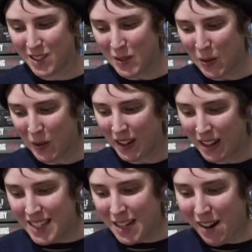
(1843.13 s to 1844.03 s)
So
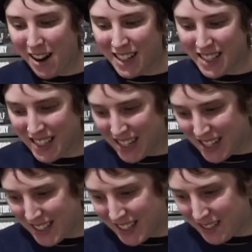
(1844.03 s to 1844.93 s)

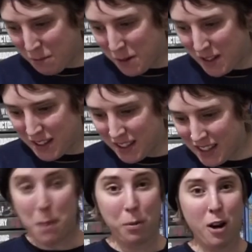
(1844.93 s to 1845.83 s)
Tiresias
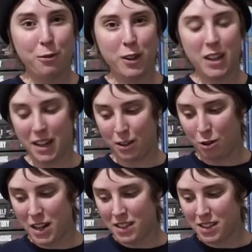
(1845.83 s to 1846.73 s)
was a prophet in
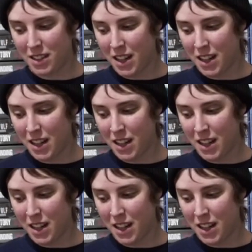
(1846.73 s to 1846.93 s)
Greece.